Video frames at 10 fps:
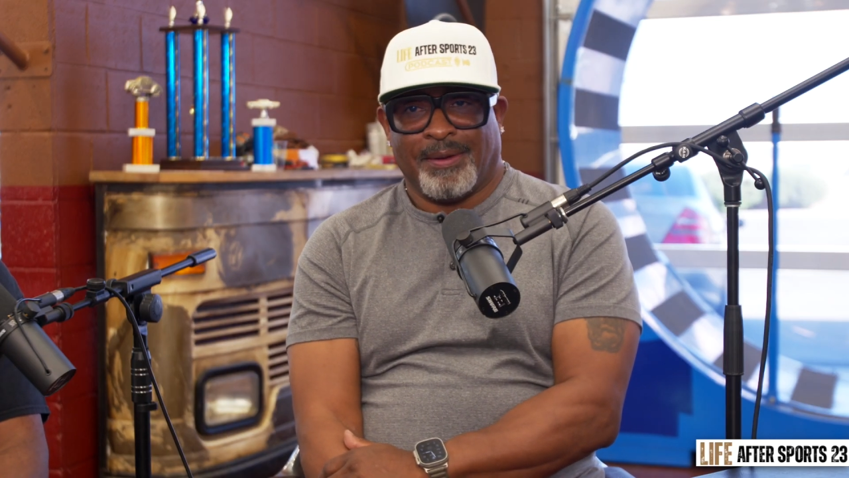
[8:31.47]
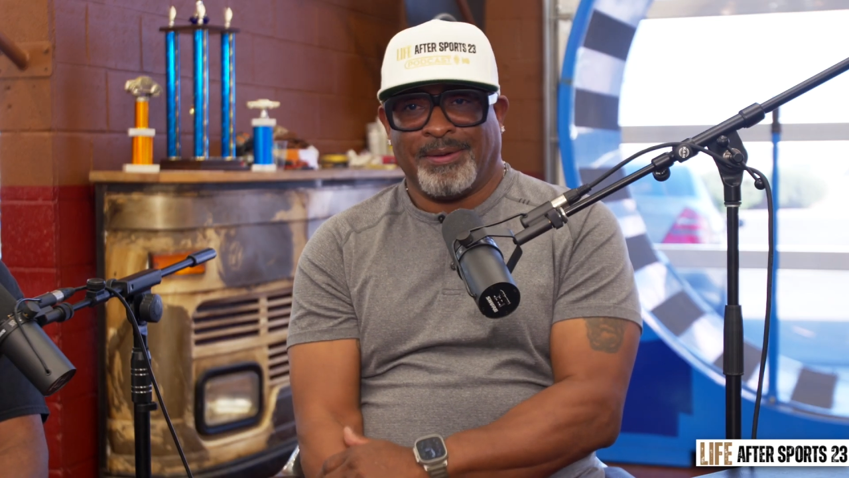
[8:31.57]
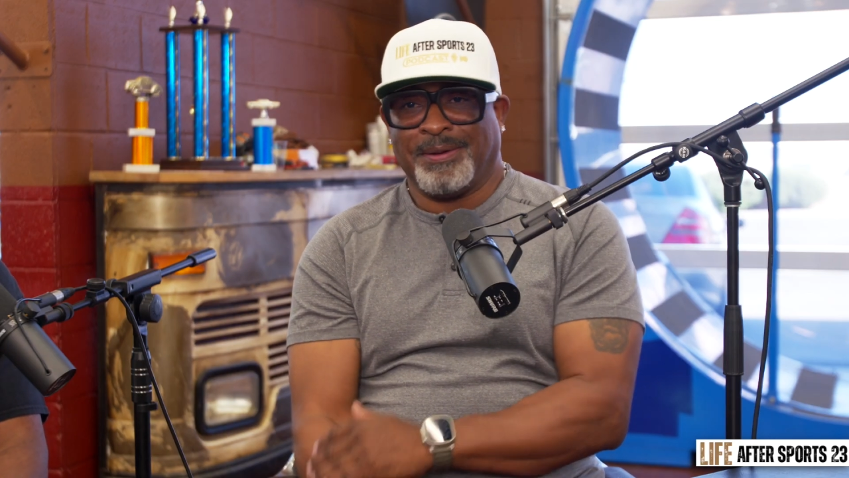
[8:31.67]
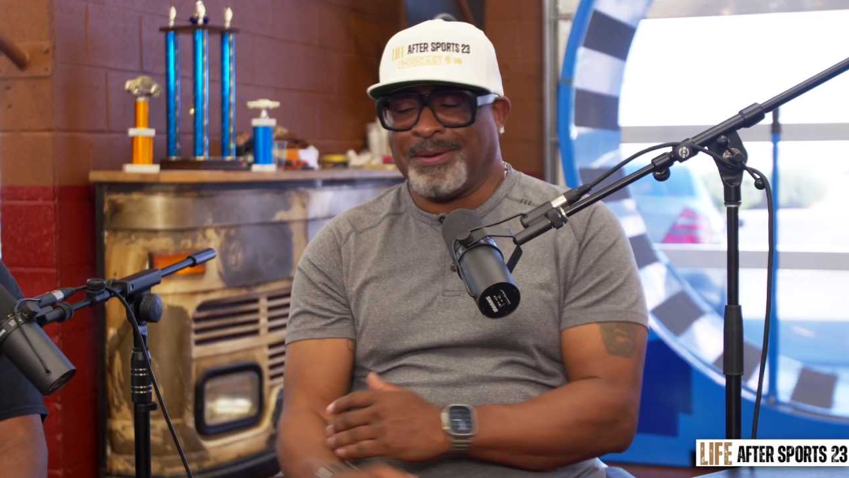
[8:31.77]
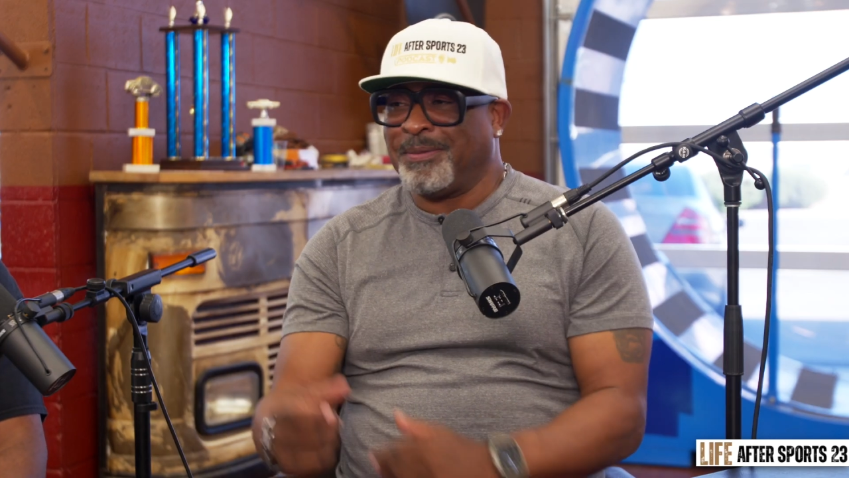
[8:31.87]

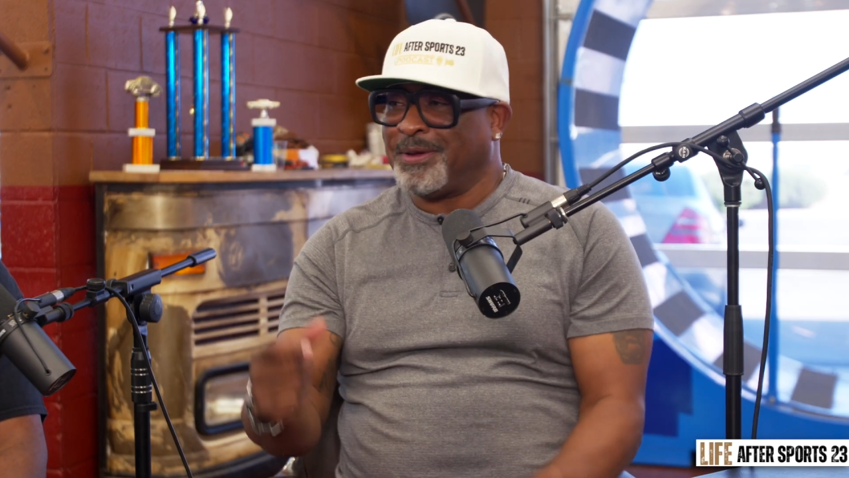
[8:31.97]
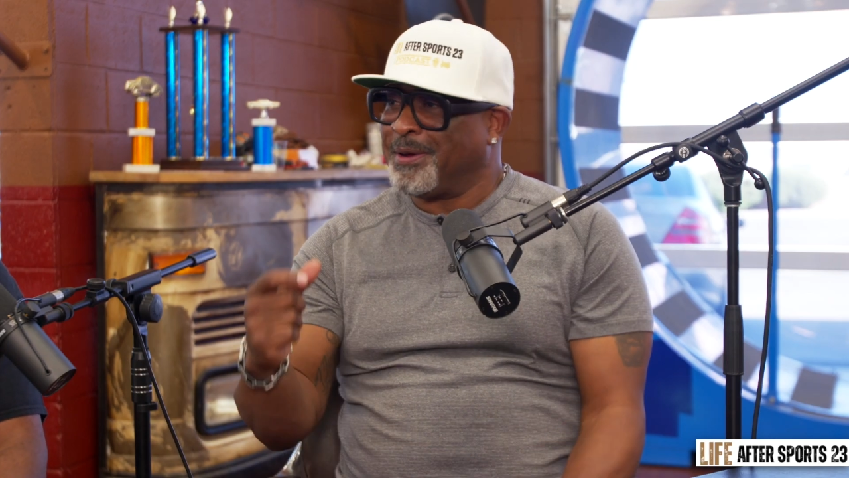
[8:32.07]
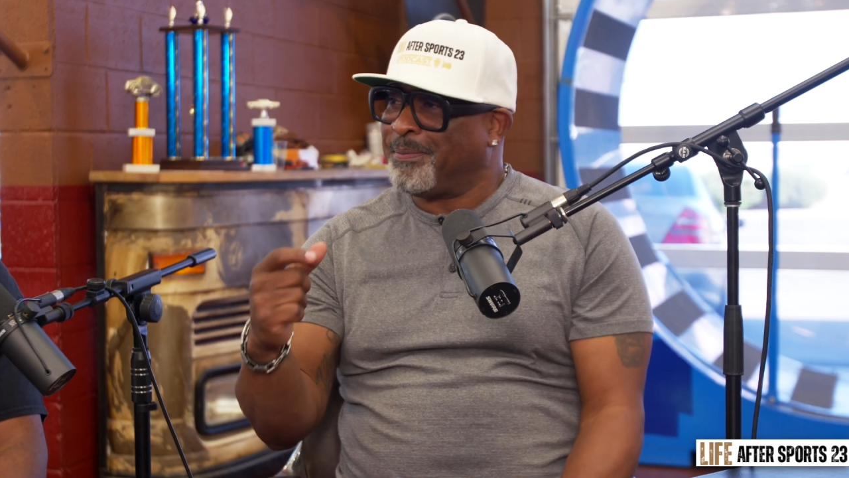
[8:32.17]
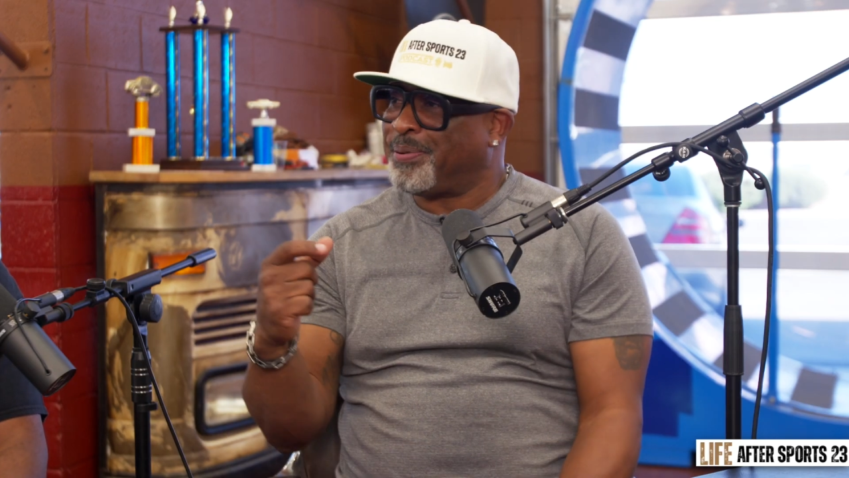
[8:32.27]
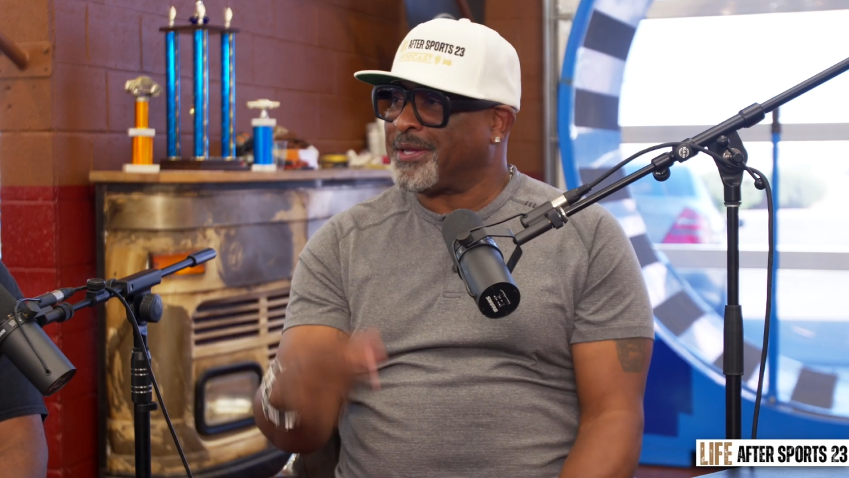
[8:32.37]

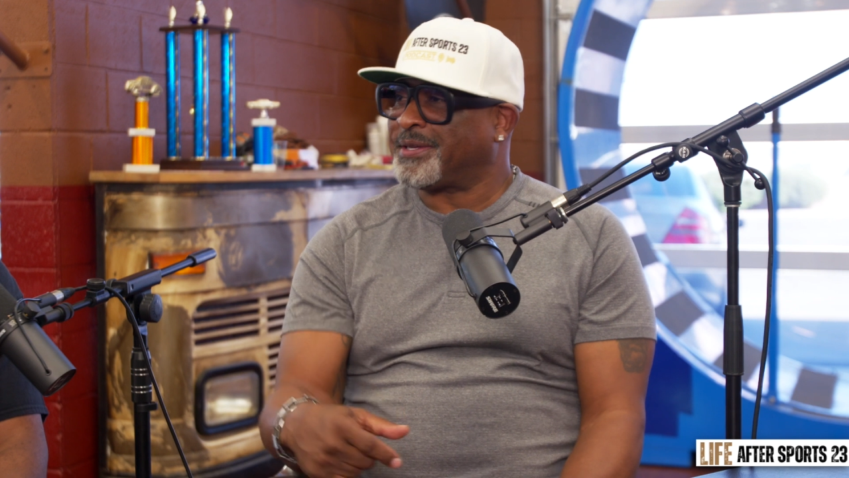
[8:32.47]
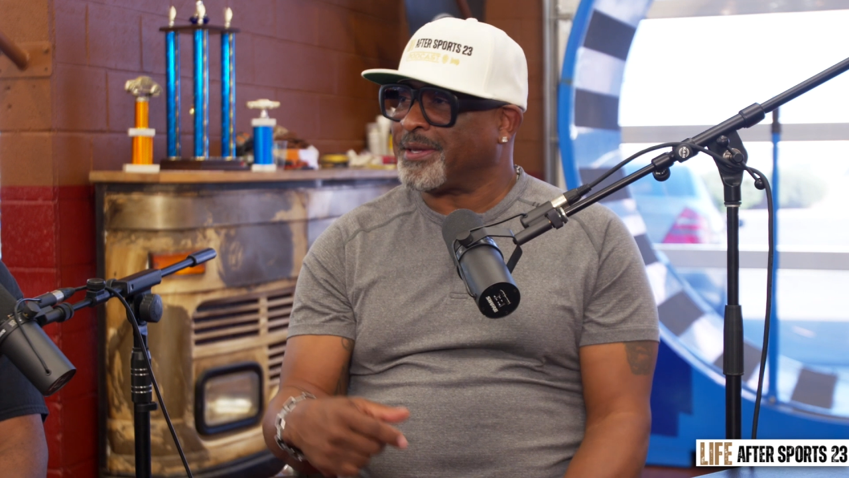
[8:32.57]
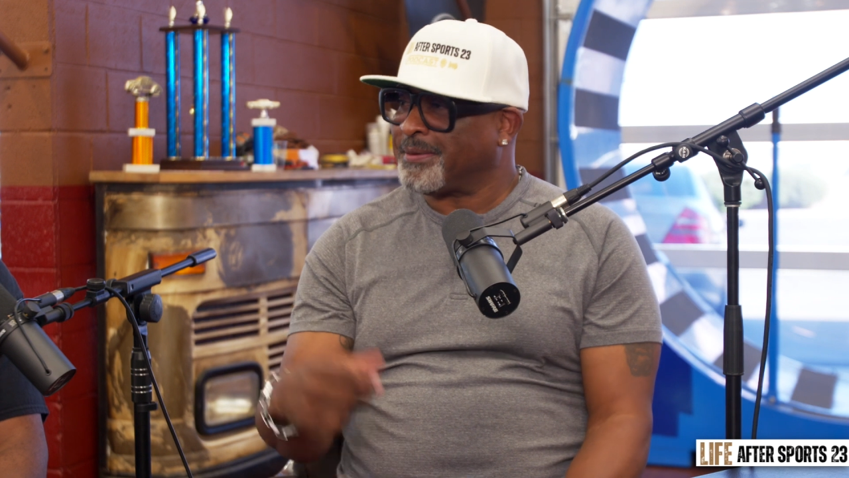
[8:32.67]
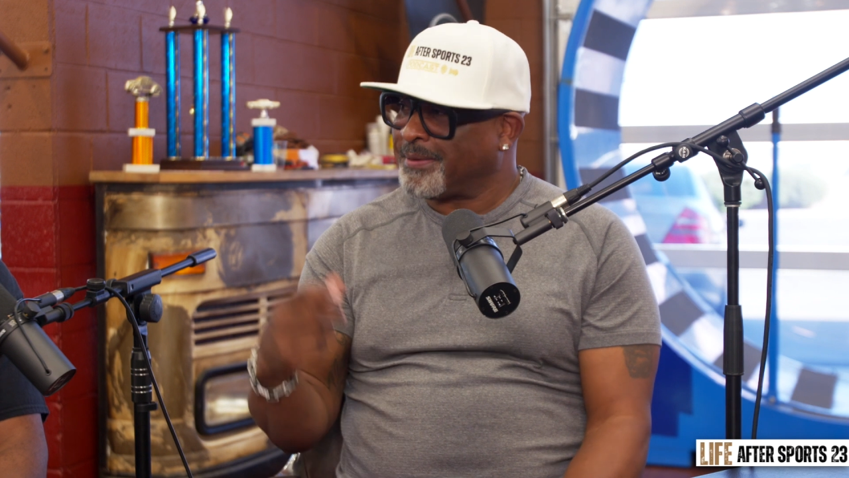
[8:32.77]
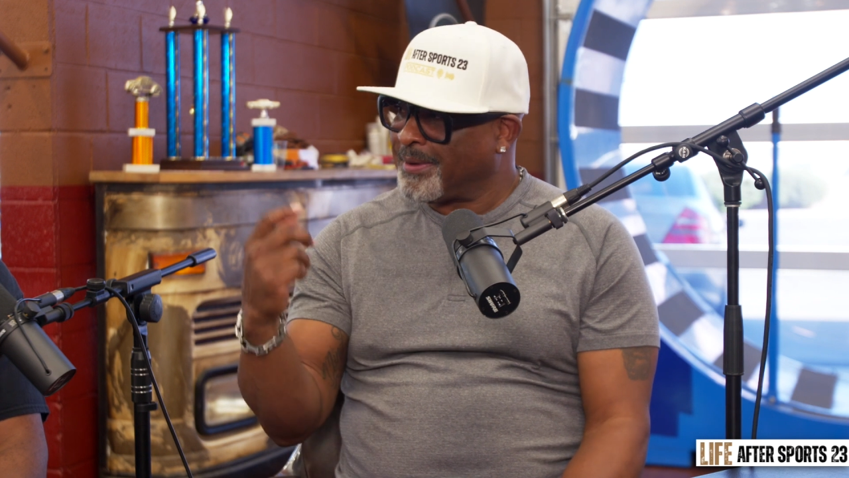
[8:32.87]
you're
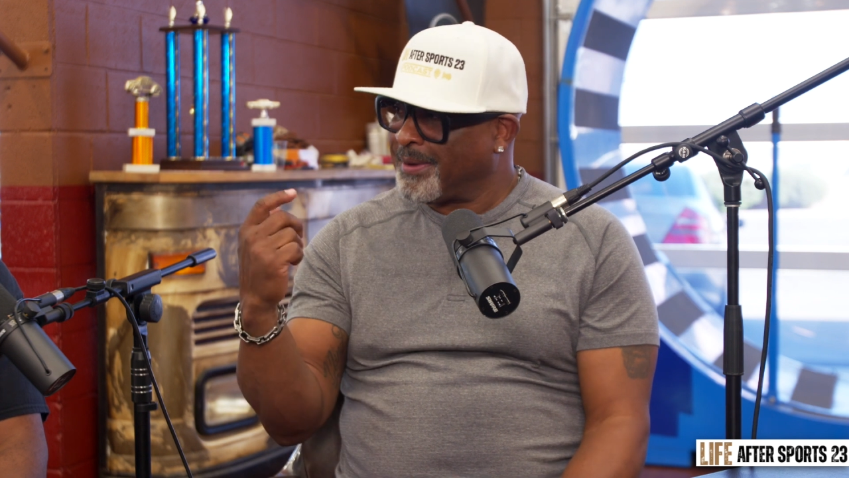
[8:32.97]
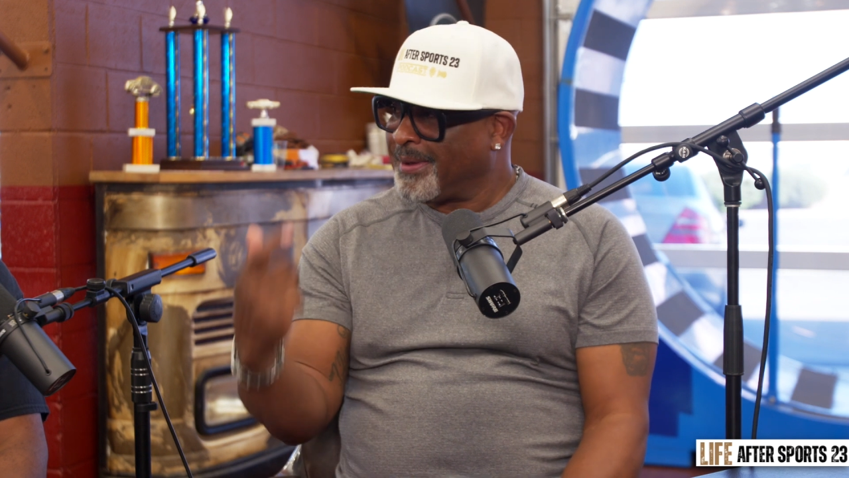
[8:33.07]
pitching